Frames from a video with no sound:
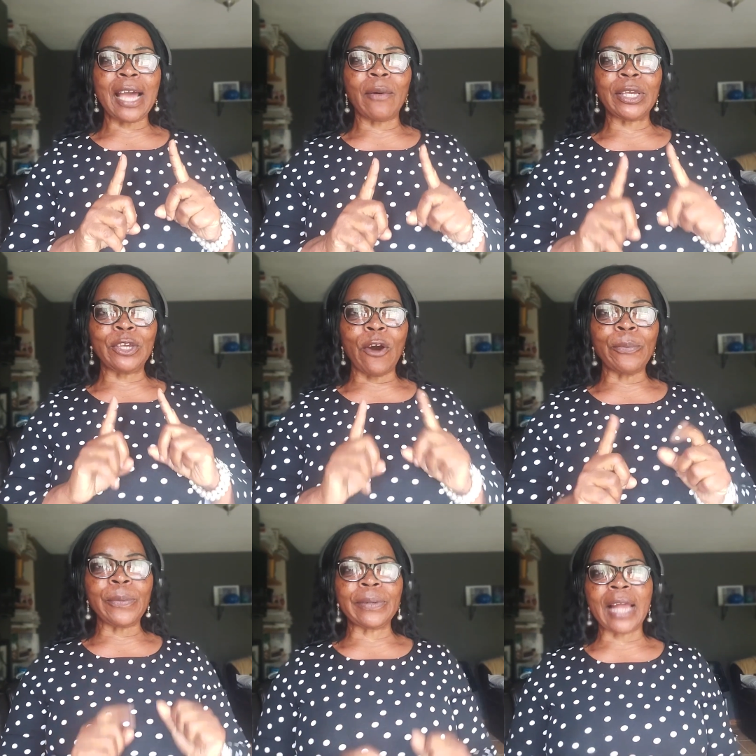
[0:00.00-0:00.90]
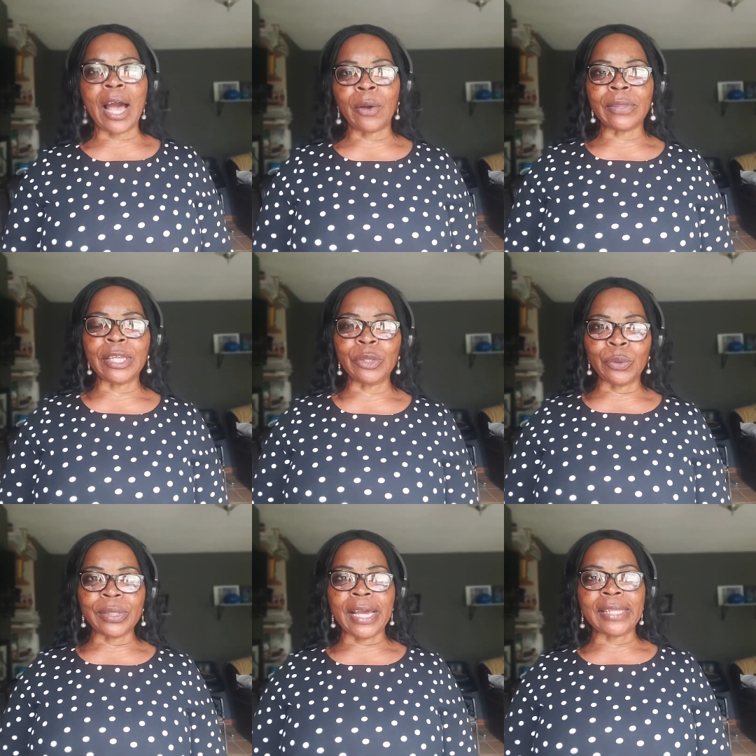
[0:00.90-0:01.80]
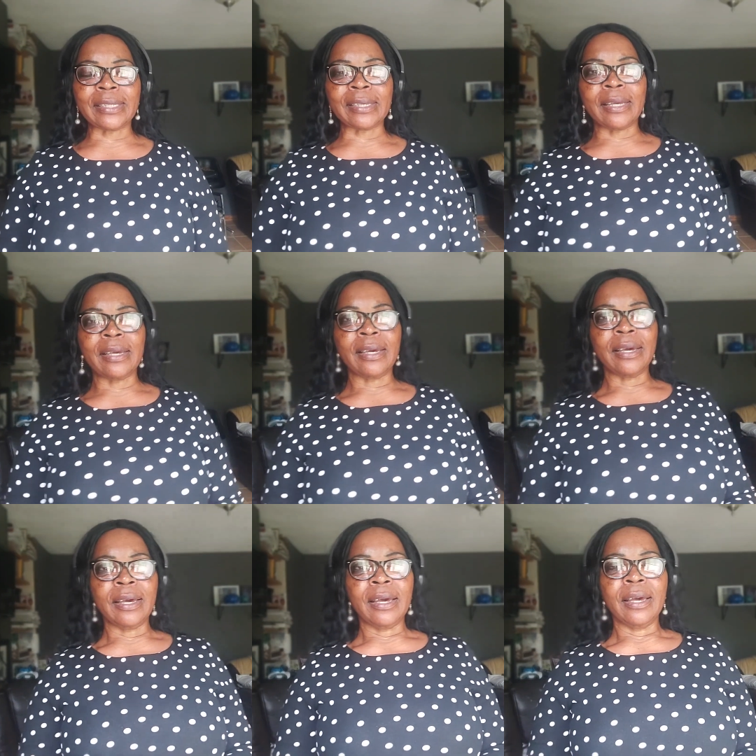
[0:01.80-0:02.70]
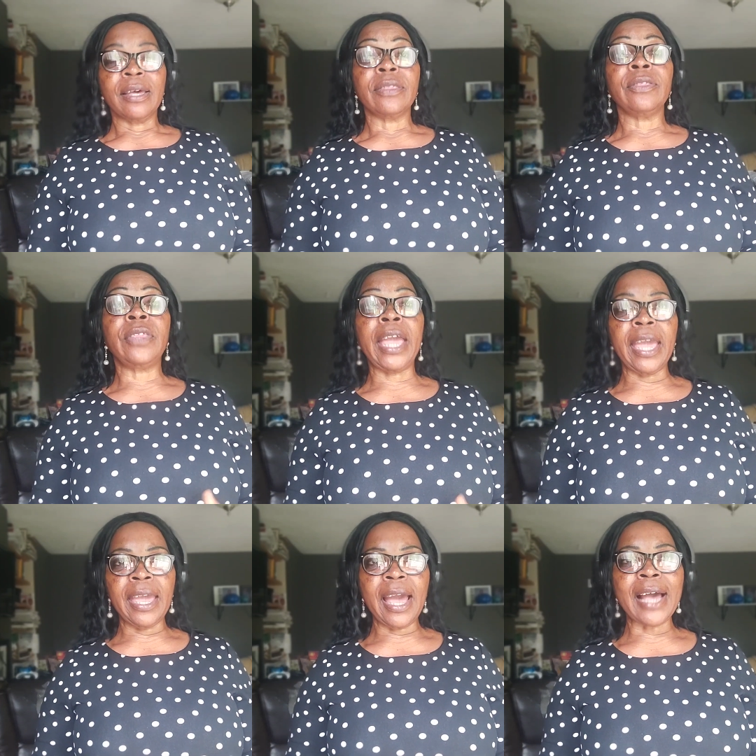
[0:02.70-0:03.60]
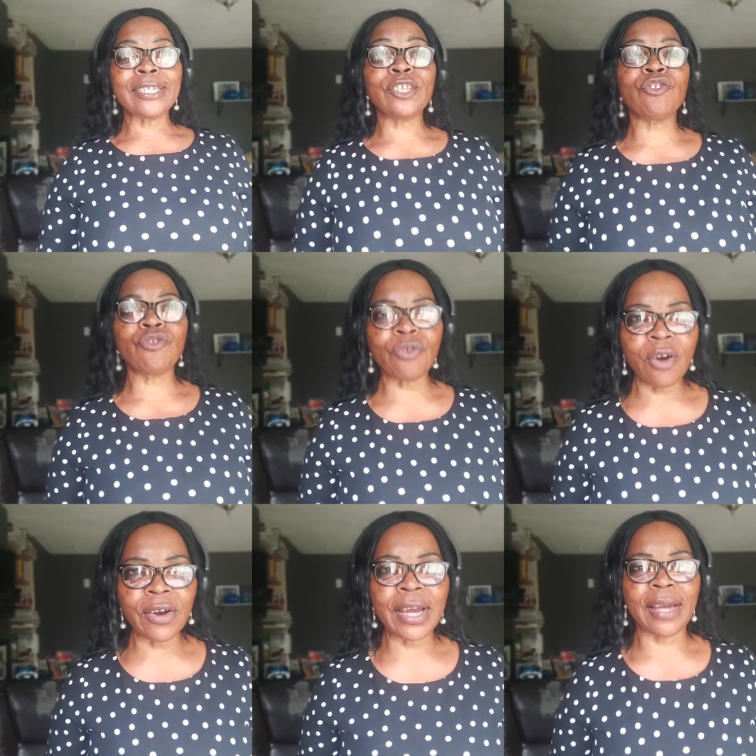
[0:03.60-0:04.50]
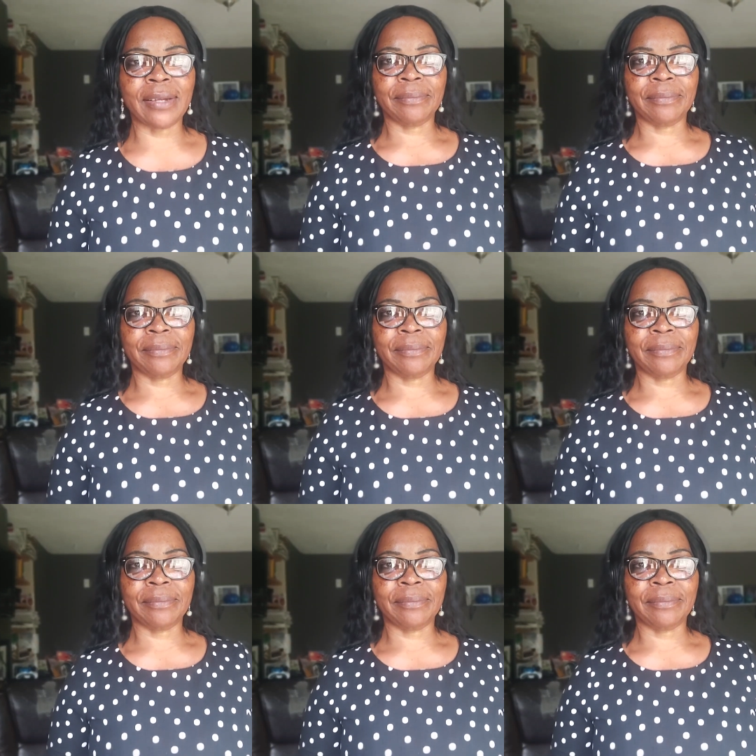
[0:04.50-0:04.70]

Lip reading: our young people out there know that they are stronger